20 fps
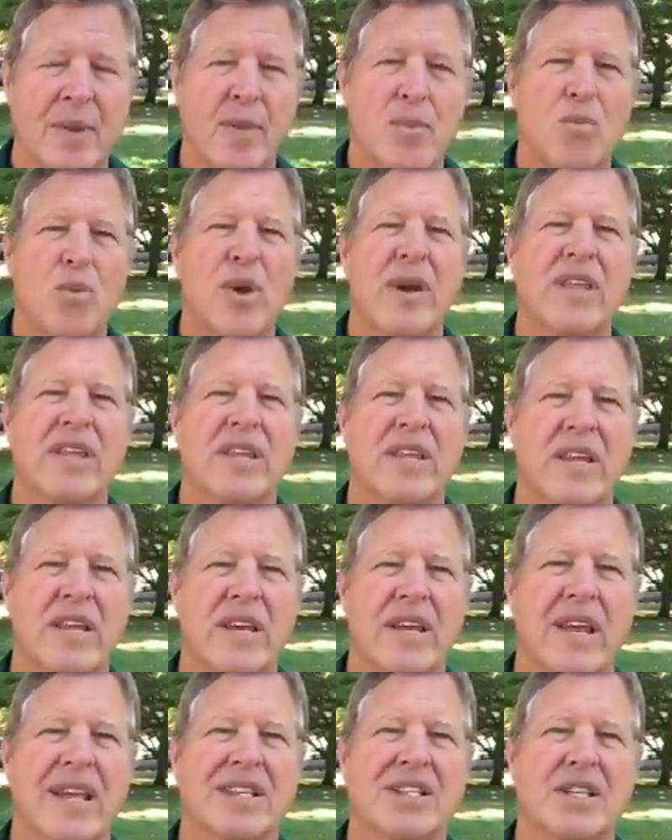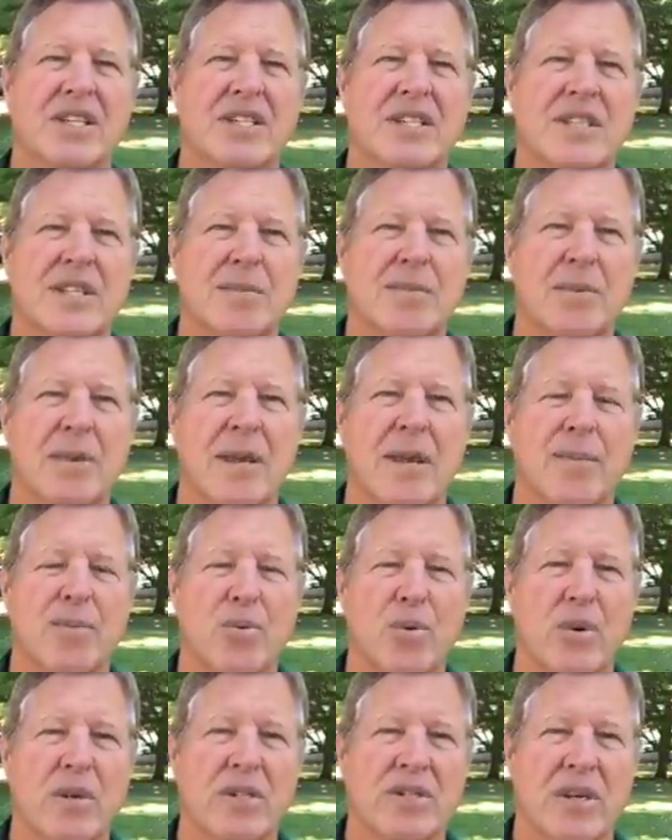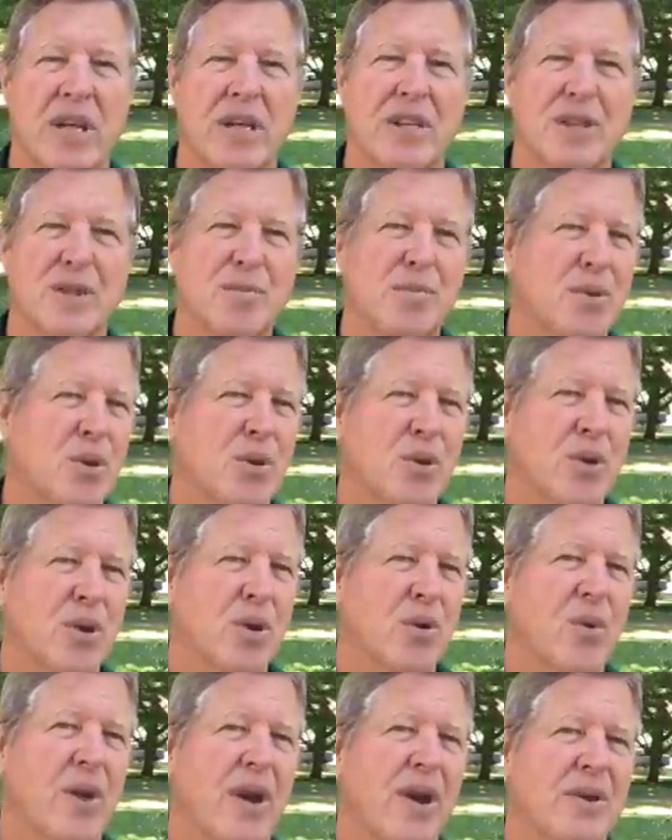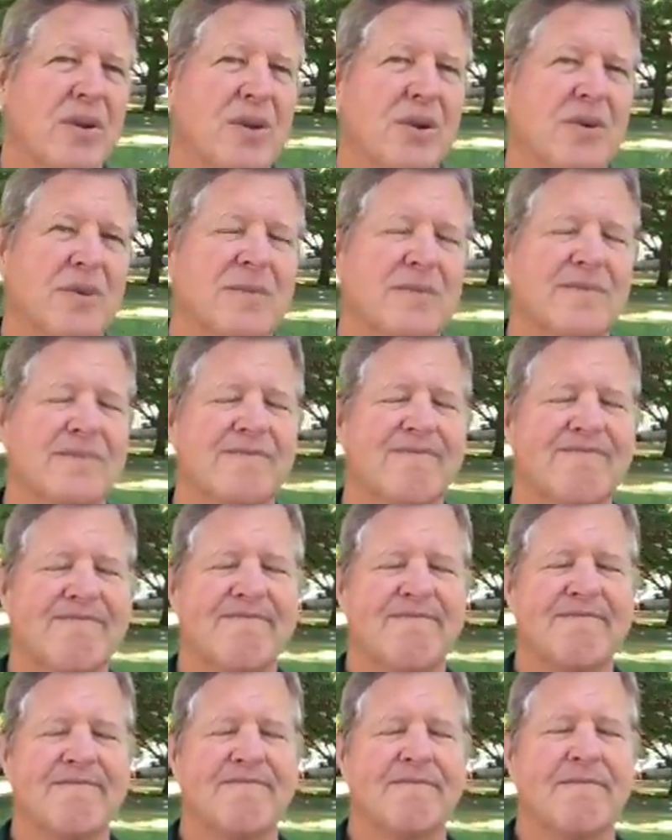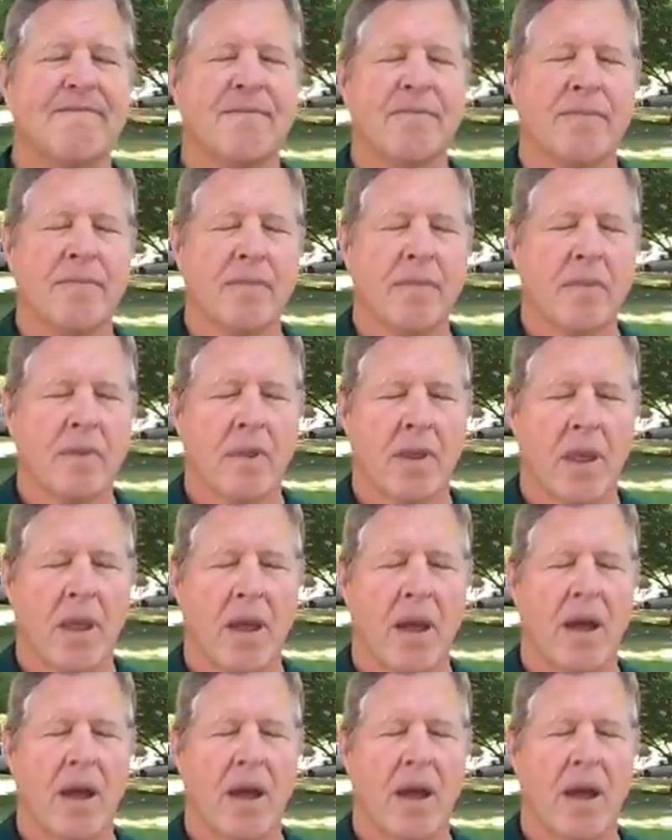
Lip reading: Breathe it in and just simply appreciate the beauty around you.